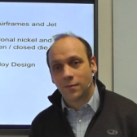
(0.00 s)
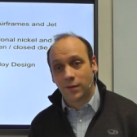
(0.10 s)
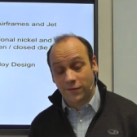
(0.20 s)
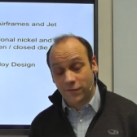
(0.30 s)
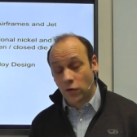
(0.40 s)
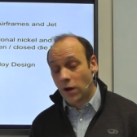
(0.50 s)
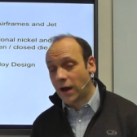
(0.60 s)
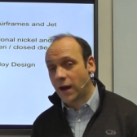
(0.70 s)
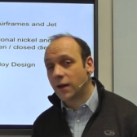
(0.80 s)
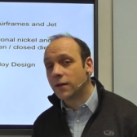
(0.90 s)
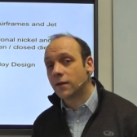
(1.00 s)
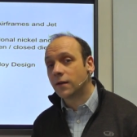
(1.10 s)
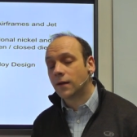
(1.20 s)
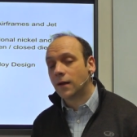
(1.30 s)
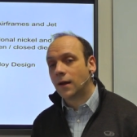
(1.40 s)
beforehand,
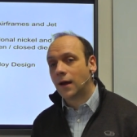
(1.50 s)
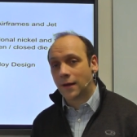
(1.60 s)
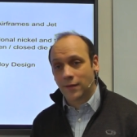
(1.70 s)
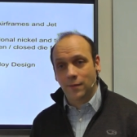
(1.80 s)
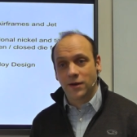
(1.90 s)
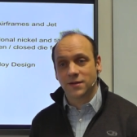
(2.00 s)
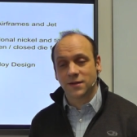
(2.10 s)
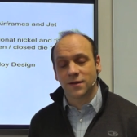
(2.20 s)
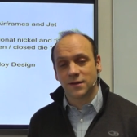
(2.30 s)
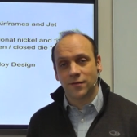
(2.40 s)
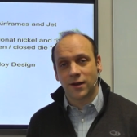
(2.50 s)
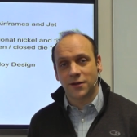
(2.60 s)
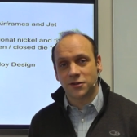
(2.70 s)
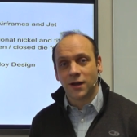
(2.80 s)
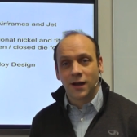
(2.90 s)
and then we discuss it in the
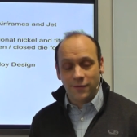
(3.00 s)
lecture.